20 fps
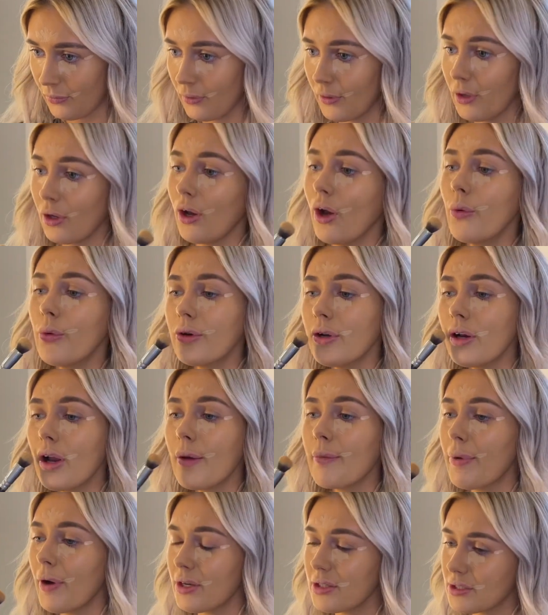I want to like
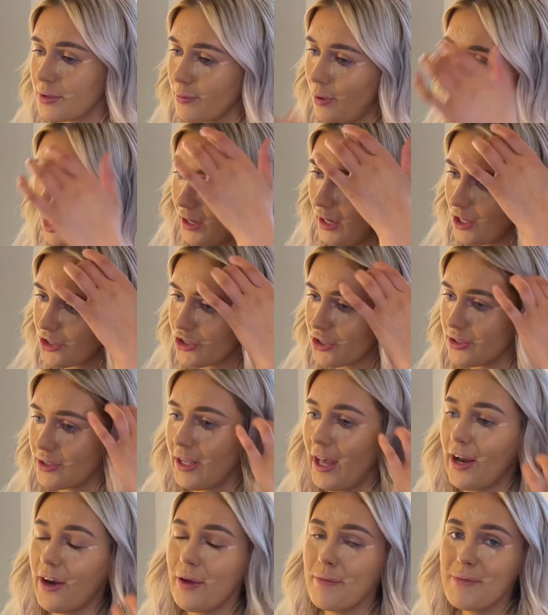buy some eyelashes
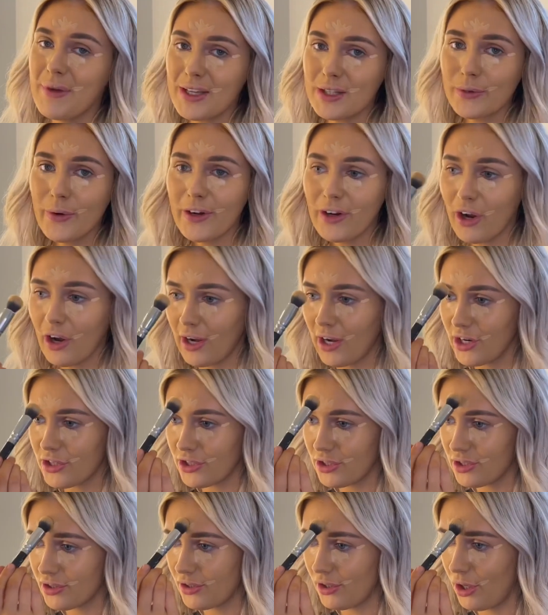again. I miss wearing
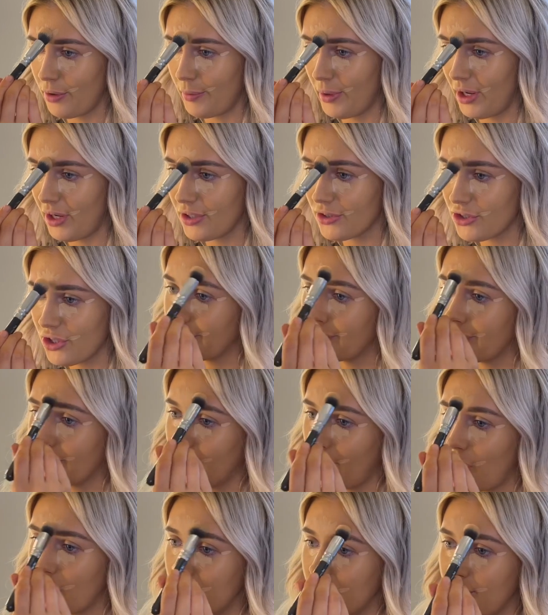eyelashes so much.
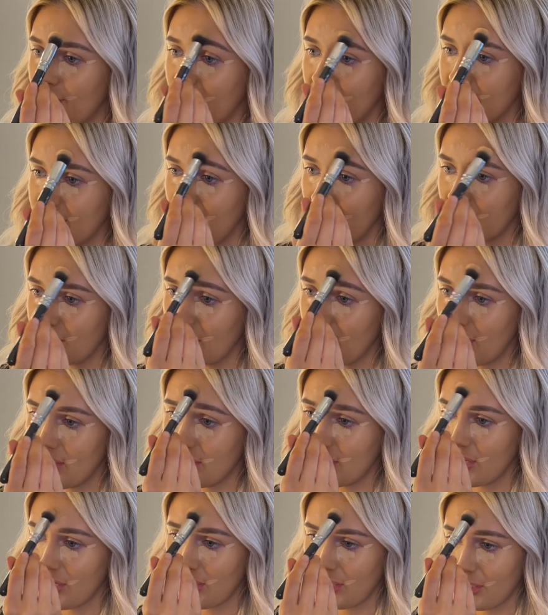I used to be addicted.
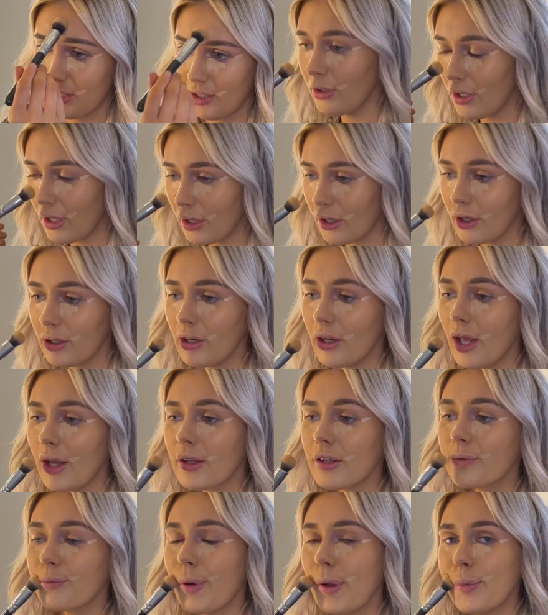Can
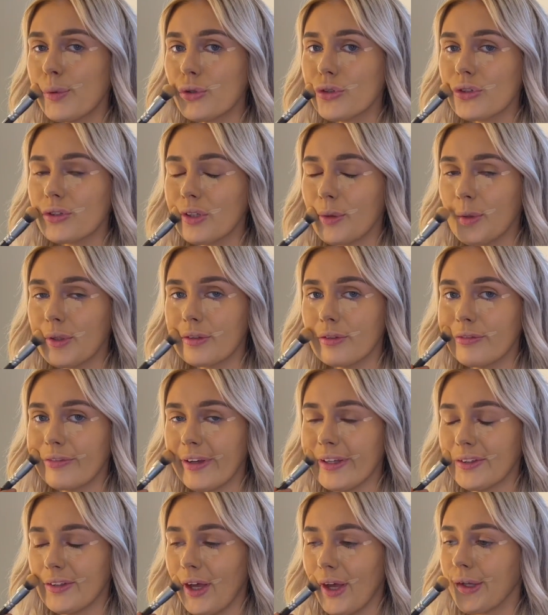like people just give me some
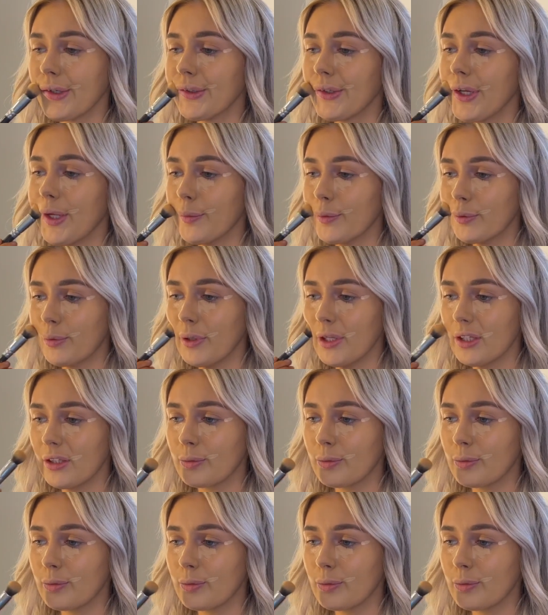fake tan tips, please?